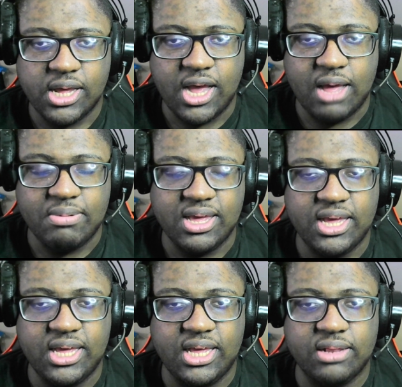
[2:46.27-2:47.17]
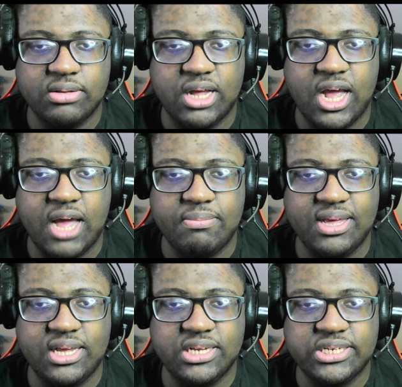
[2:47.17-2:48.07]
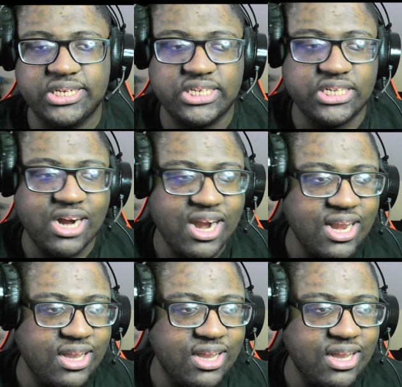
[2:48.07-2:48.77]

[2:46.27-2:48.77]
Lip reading: I mean, she started